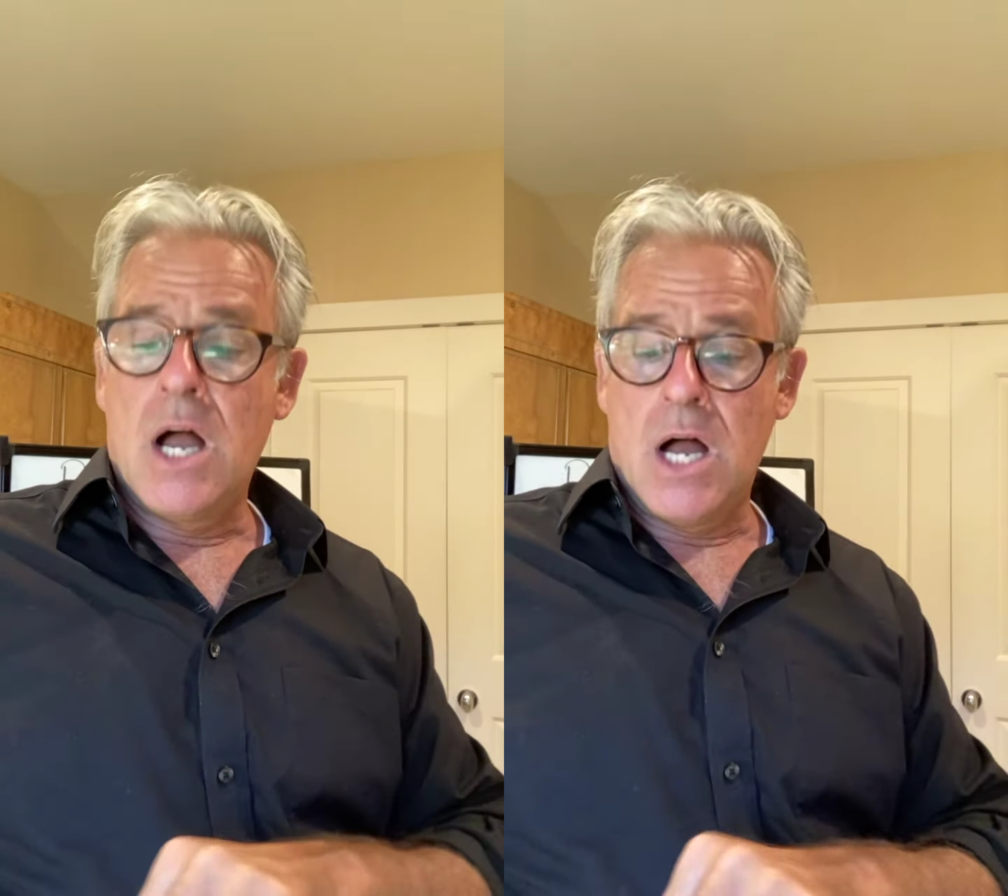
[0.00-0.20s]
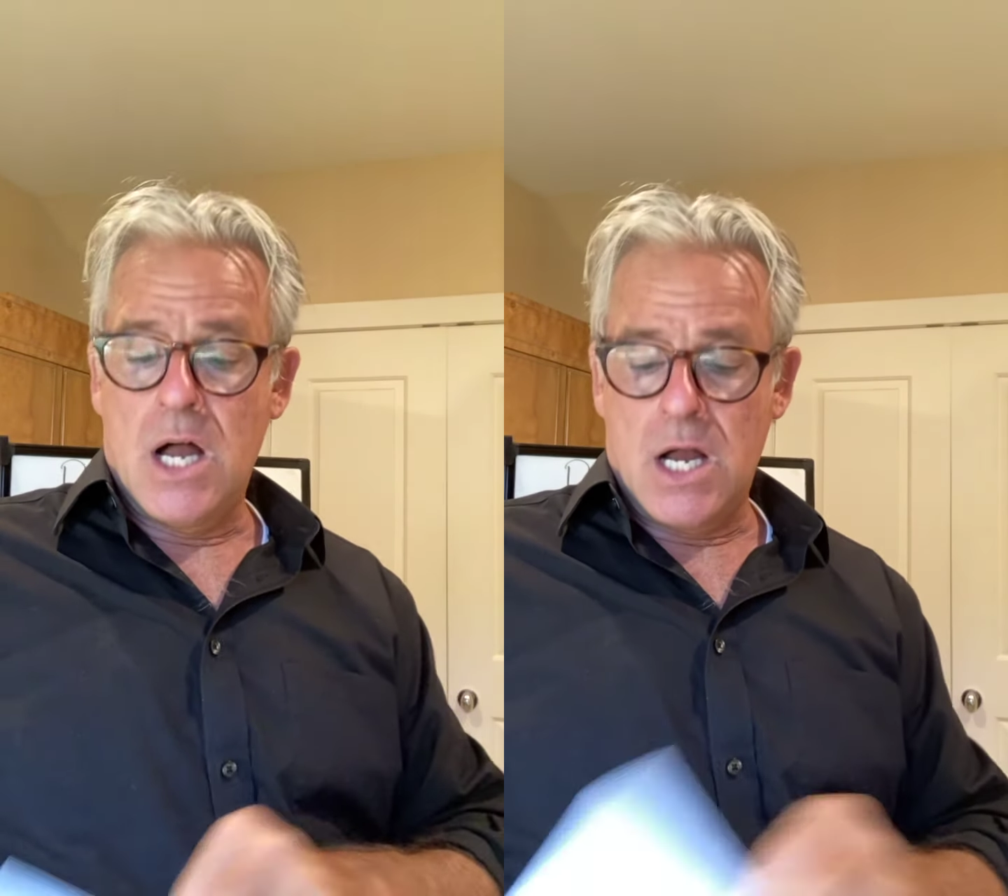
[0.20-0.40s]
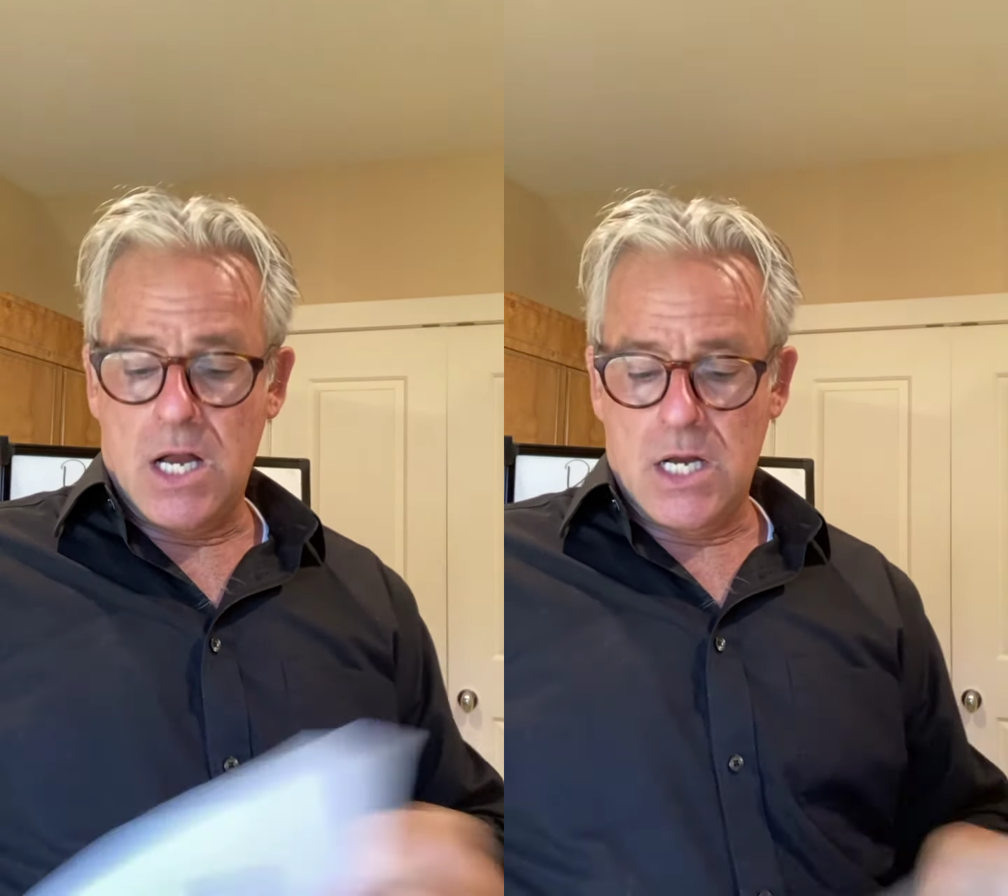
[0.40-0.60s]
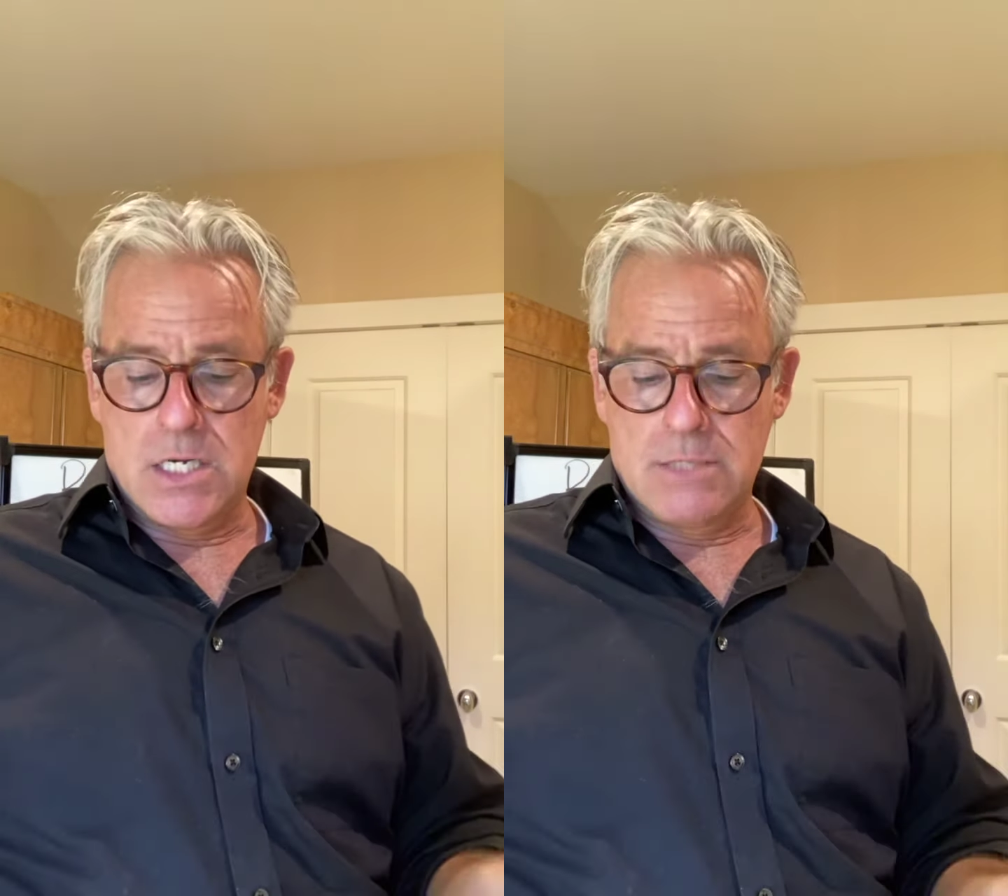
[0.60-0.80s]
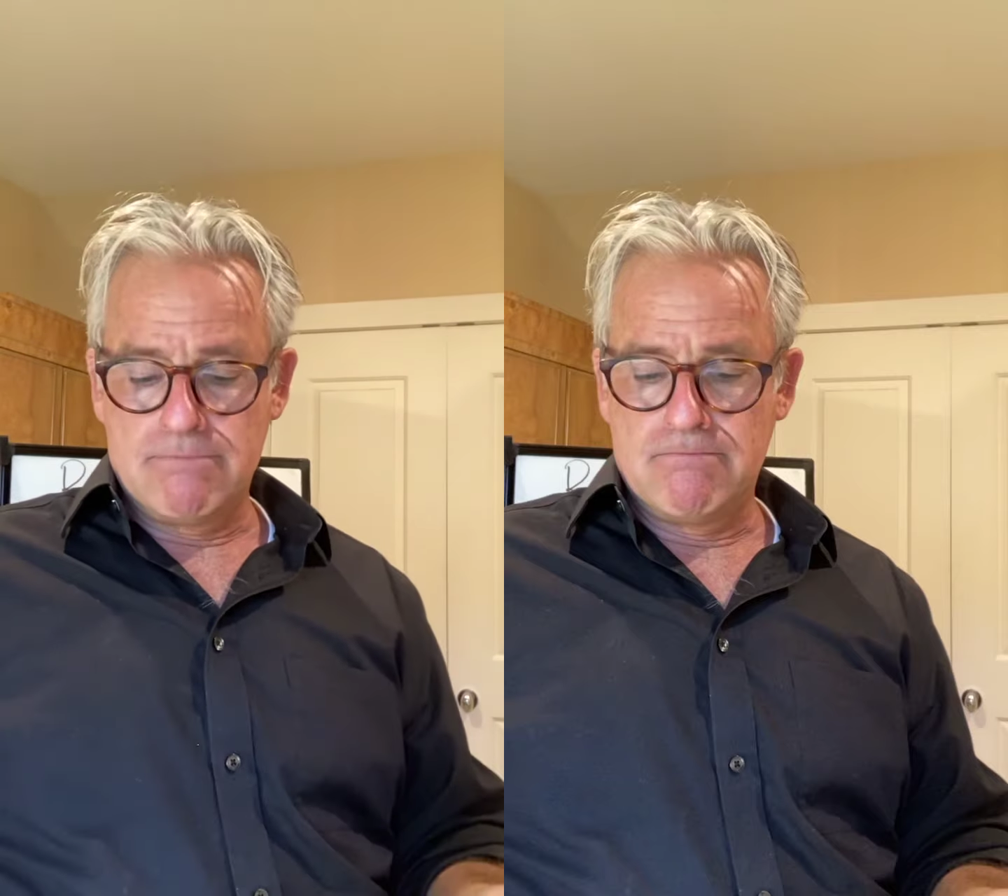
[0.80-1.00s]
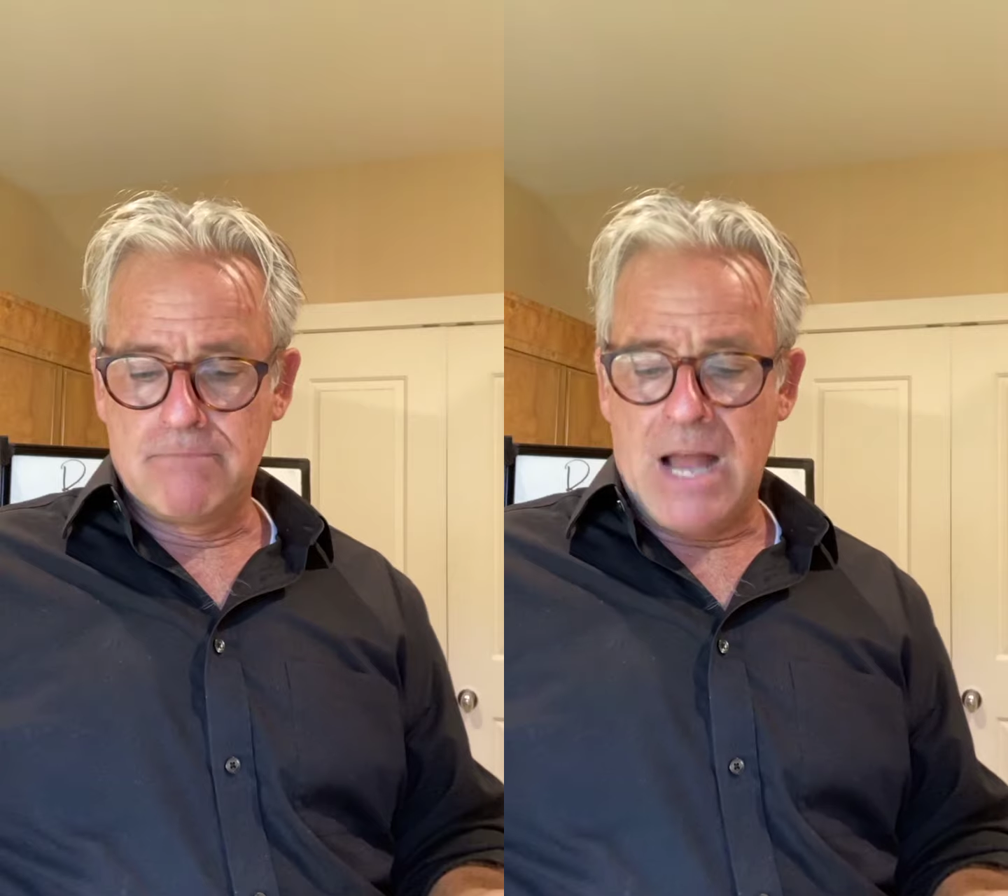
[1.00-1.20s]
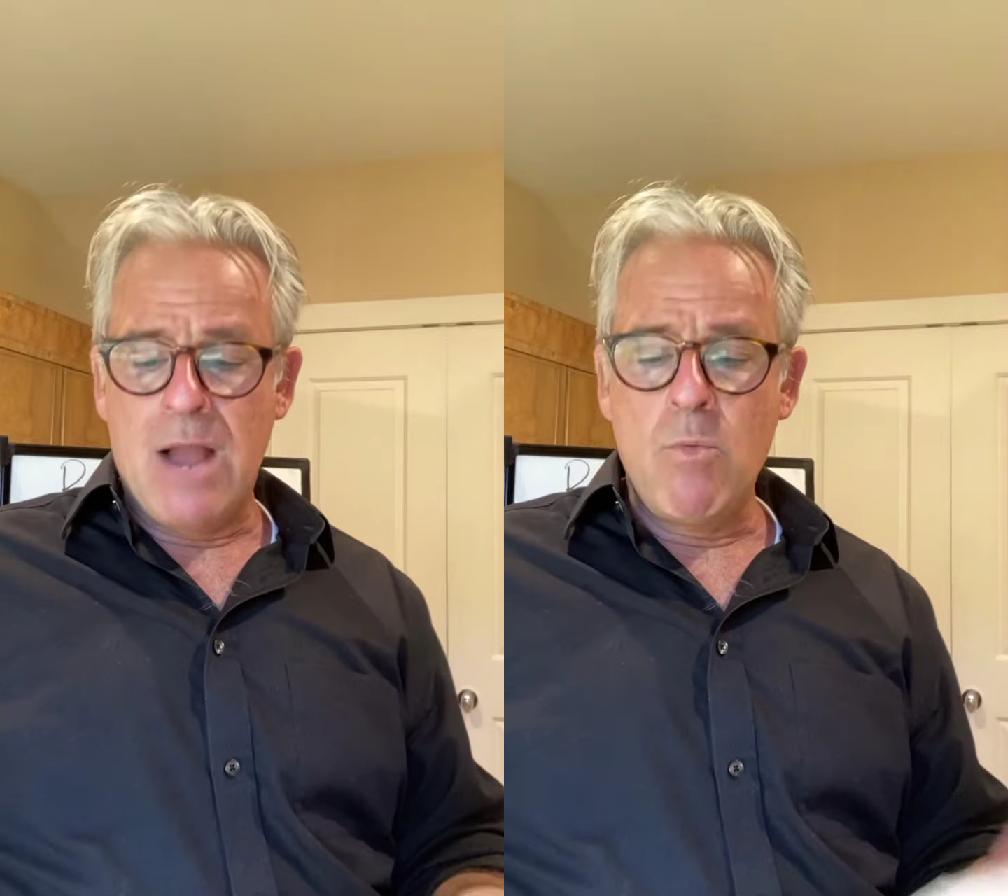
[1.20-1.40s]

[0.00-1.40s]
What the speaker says: I